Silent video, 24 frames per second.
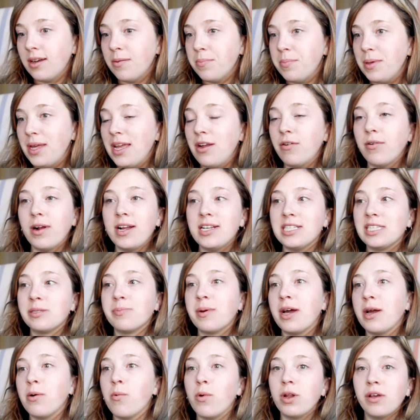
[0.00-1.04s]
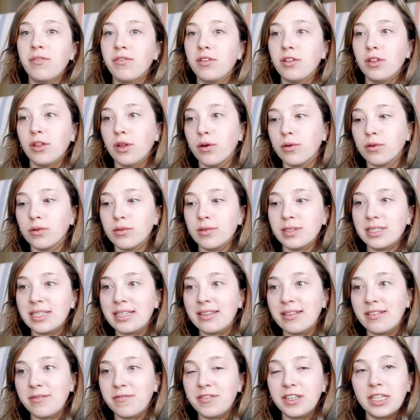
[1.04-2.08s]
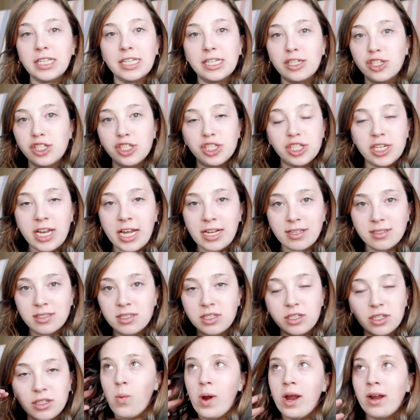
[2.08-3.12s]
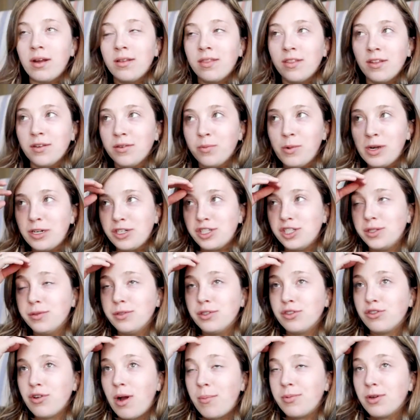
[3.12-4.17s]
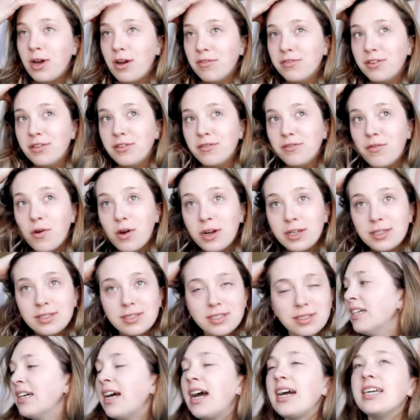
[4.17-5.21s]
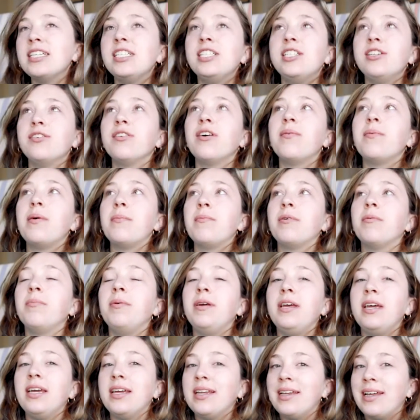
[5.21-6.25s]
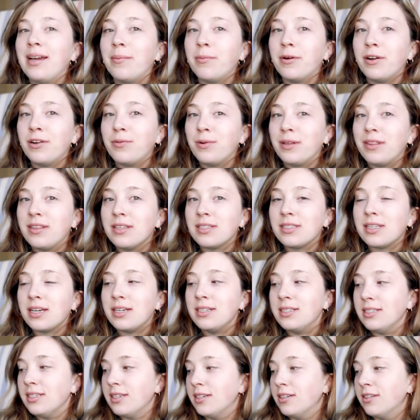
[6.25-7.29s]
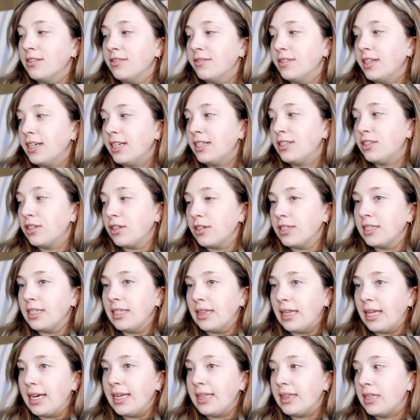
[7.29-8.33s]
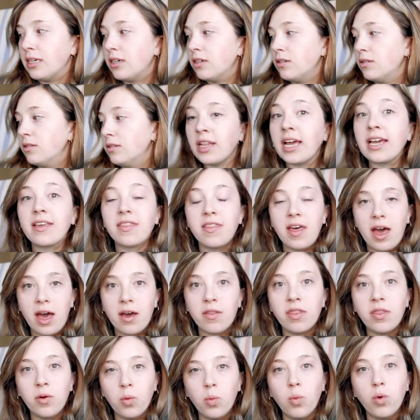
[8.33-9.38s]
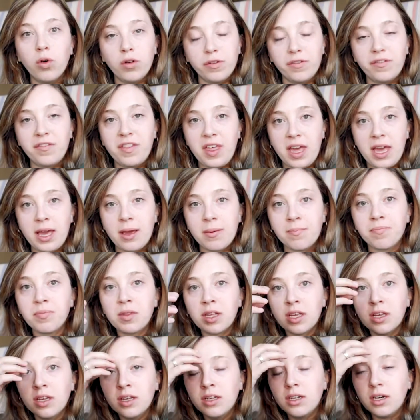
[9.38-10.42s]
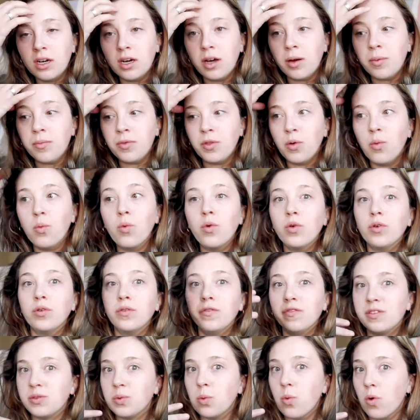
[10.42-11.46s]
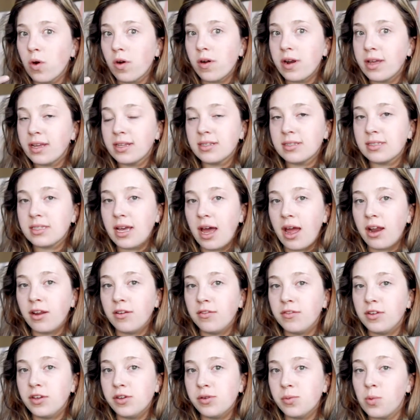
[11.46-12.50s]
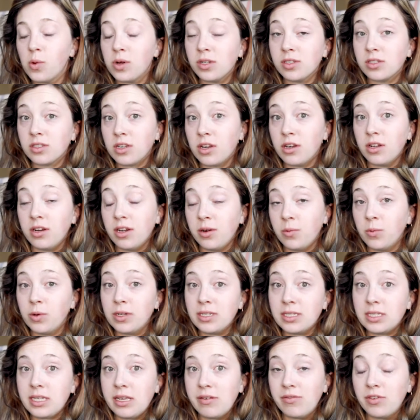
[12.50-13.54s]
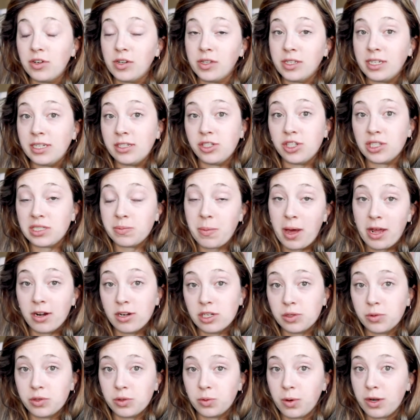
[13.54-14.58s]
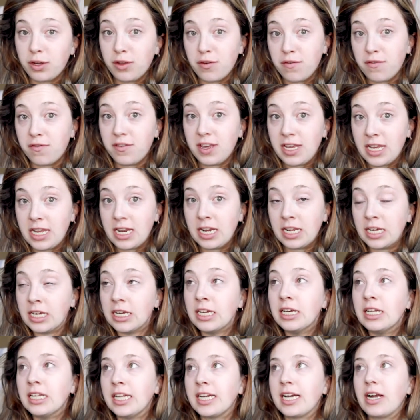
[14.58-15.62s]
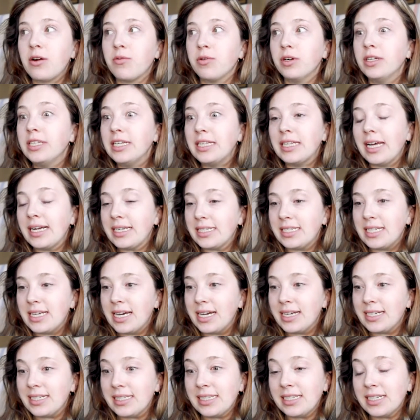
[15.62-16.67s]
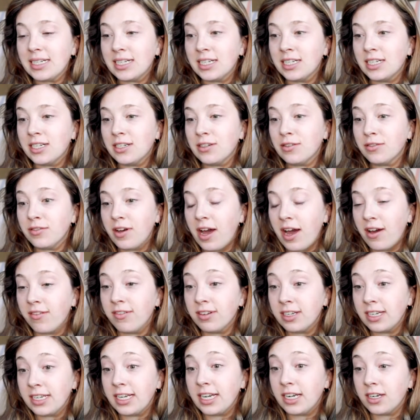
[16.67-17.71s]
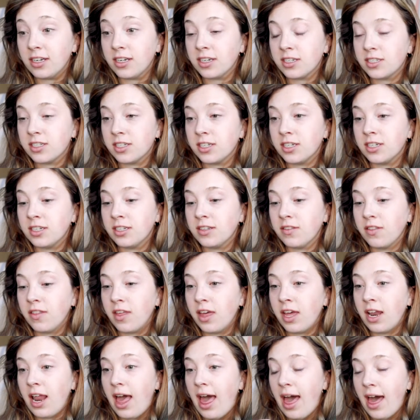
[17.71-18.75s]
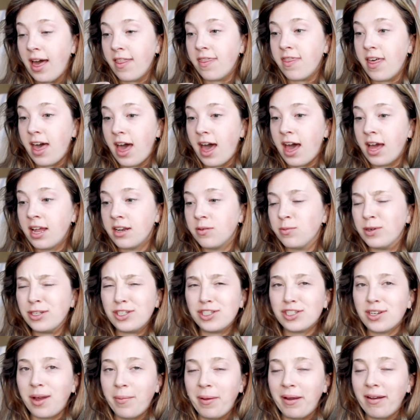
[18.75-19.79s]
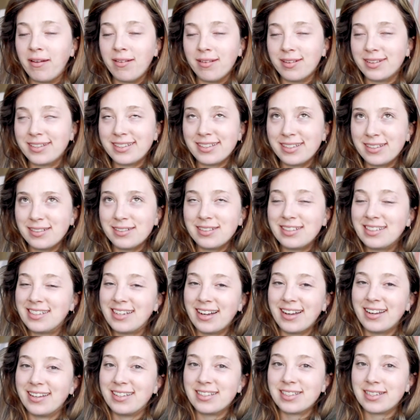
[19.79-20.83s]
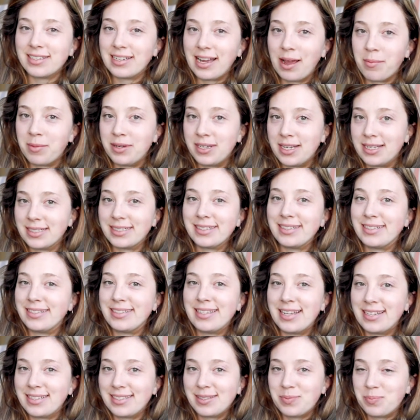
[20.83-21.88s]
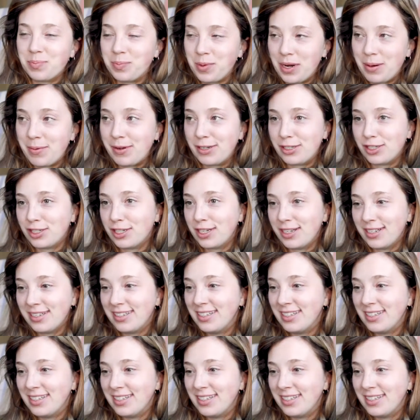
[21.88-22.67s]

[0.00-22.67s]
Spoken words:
being raised by one of the locals in the village next to where she was dropped off in the forest. I do remember being enamored with this idea of like dark and light though, like that the wolf thing. The wolves warring inside of you, one's good and one's evil, and it just matters which one you feed. Like, I really liked the idea of having a character that had that, which, I mean, God, it's a dime a dozen. That's pretty much